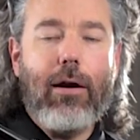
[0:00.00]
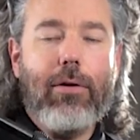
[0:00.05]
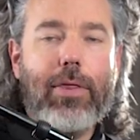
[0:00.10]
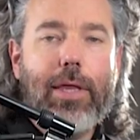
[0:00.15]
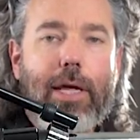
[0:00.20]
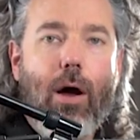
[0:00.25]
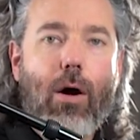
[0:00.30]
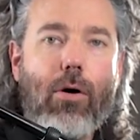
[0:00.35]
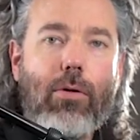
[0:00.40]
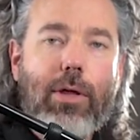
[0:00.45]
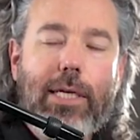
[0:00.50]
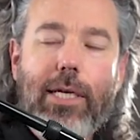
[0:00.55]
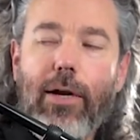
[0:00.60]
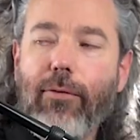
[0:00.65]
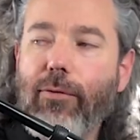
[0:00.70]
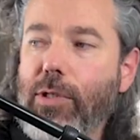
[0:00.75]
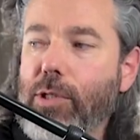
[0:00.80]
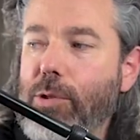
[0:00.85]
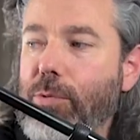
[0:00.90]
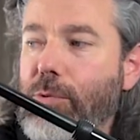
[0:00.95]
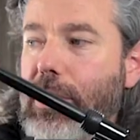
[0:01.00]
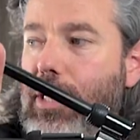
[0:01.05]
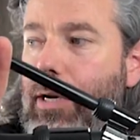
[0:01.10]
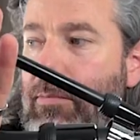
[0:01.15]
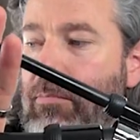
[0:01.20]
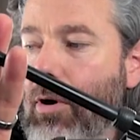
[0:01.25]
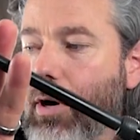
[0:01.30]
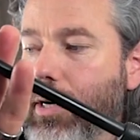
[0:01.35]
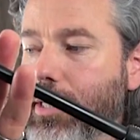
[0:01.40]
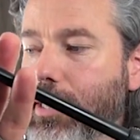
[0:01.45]
iron, the only difference between
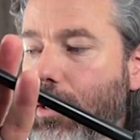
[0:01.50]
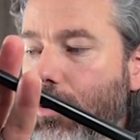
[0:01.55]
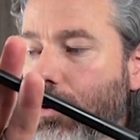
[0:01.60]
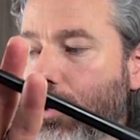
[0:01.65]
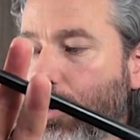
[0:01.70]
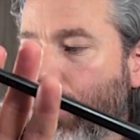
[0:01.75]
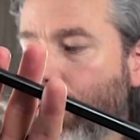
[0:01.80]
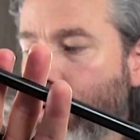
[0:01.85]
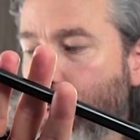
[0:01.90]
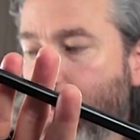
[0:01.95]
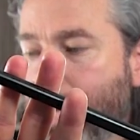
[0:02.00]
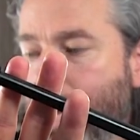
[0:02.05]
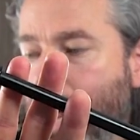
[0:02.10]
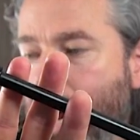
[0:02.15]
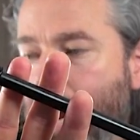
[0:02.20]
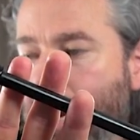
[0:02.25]
a Marcel curling